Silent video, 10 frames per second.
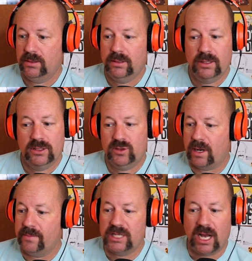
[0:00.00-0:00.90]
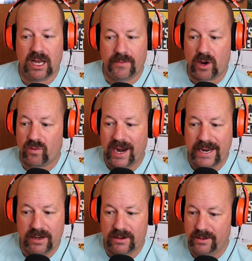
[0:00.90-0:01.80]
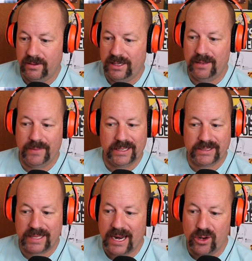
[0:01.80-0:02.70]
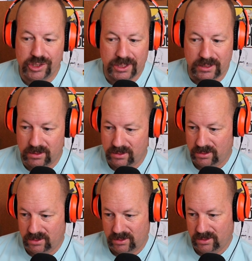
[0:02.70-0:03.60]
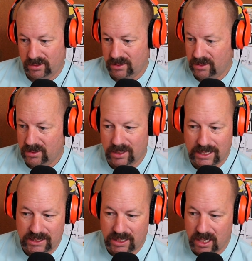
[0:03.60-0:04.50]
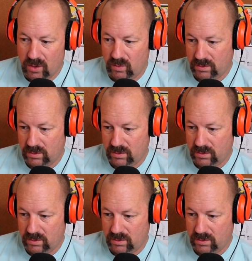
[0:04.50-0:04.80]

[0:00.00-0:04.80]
That's what I'm talking about right here, dude. Get me into that ocean. Let's go.